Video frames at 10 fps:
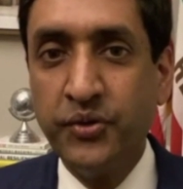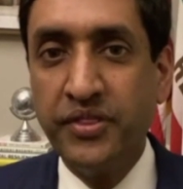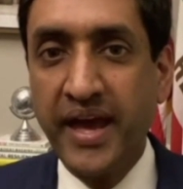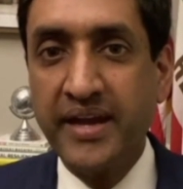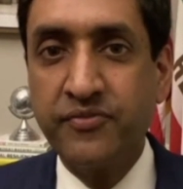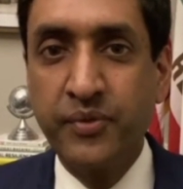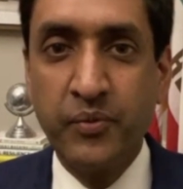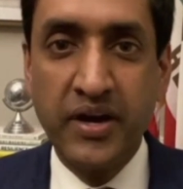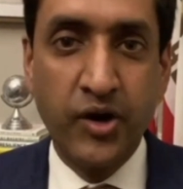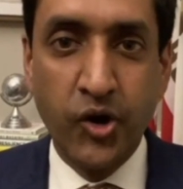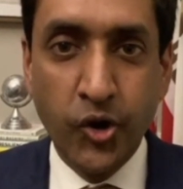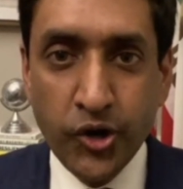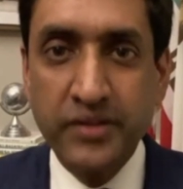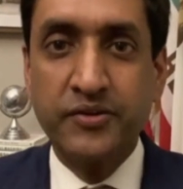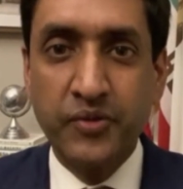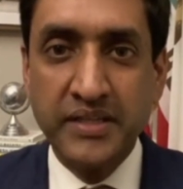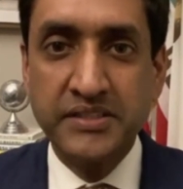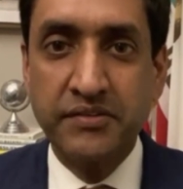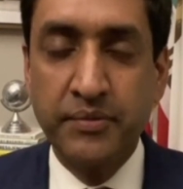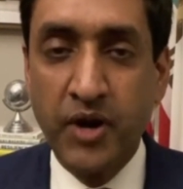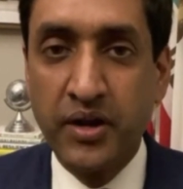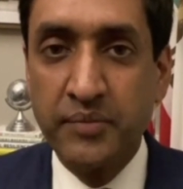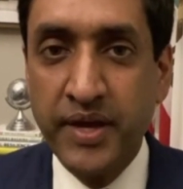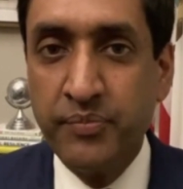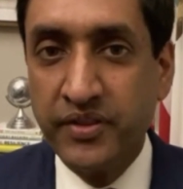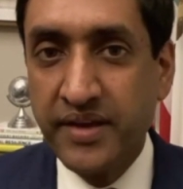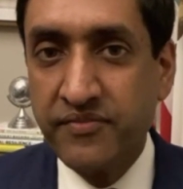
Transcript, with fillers: do that if we want to earn the trust of the American people.